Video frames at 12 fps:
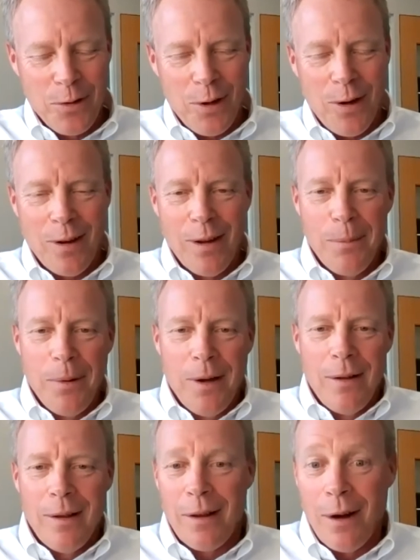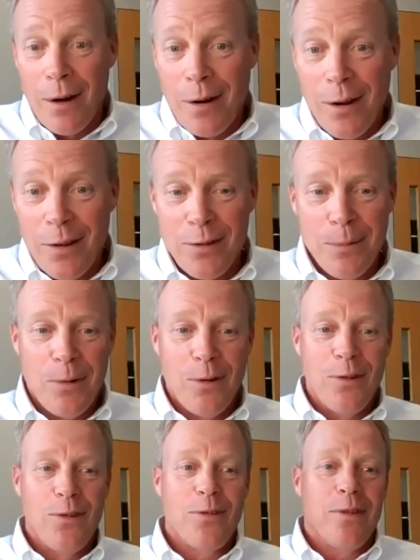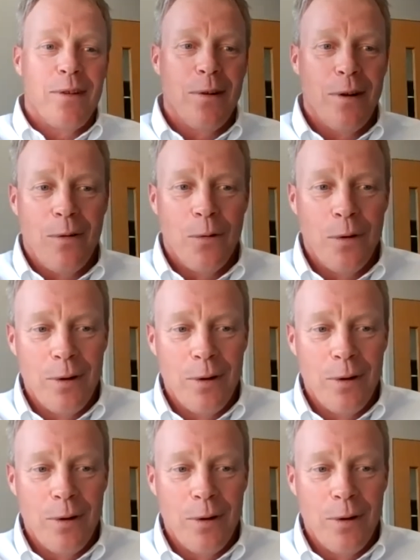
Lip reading: talking about like our customers or